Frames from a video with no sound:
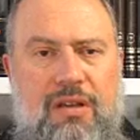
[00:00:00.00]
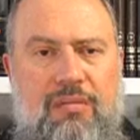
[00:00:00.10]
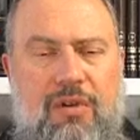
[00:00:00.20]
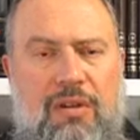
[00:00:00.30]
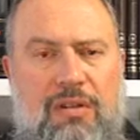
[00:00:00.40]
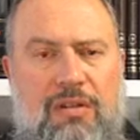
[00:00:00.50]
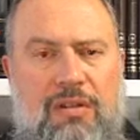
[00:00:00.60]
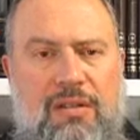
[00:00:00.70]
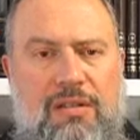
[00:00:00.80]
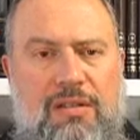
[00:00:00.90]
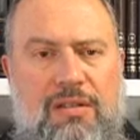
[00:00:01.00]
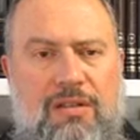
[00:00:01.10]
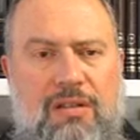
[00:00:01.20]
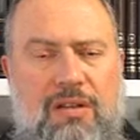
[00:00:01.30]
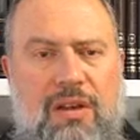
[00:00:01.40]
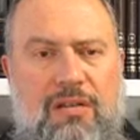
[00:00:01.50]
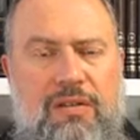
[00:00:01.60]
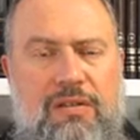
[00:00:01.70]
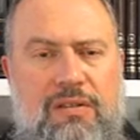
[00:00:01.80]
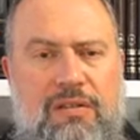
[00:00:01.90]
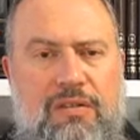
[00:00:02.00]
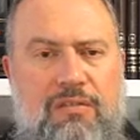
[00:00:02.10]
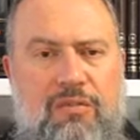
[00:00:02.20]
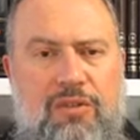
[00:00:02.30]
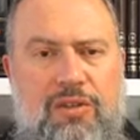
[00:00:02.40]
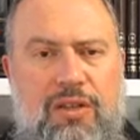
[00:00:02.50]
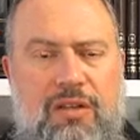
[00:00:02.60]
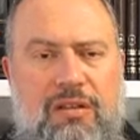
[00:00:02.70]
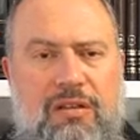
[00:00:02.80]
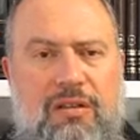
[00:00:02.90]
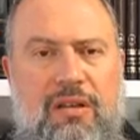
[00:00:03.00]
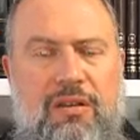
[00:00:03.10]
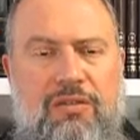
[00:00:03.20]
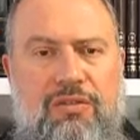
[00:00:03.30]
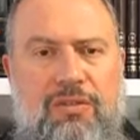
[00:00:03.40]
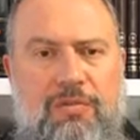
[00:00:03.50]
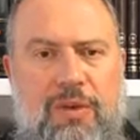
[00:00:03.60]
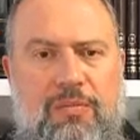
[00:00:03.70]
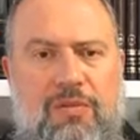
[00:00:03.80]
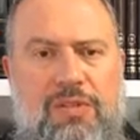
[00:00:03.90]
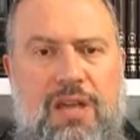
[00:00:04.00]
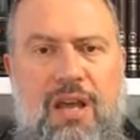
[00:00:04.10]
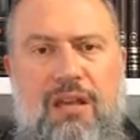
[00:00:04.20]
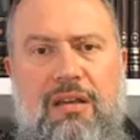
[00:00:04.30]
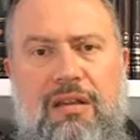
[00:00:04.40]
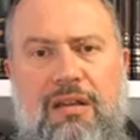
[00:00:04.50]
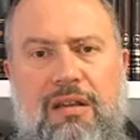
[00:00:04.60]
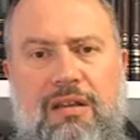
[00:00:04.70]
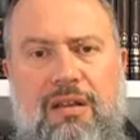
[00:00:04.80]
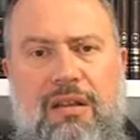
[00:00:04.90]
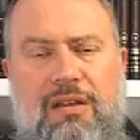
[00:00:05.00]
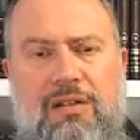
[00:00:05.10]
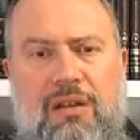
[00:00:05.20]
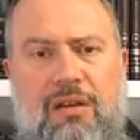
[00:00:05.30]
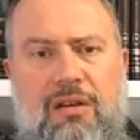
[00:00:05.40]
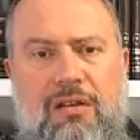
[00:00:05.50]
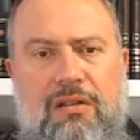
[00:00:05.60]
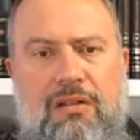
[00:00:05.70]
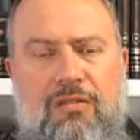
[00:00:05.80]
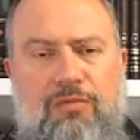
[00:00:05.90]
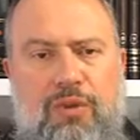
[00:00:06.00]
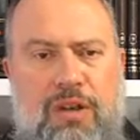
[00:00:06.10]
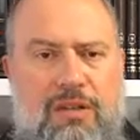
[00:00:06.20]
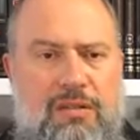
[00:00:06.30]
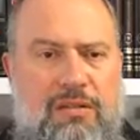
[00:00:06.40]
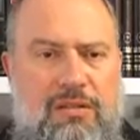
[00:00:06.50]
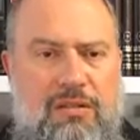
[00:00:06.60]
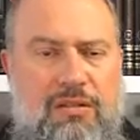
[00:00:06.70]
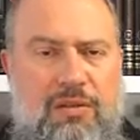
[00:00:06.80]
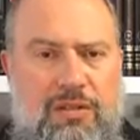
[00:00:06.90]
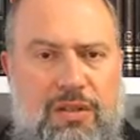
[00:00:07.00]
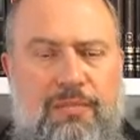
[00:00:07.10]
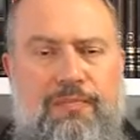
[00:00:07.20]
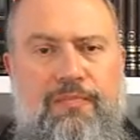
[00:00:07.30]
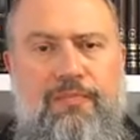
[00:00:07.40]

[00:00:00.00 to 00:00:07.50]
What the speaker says: Upon this occurrence, Moshe and the Jewish people sang a song of praise to Hashem.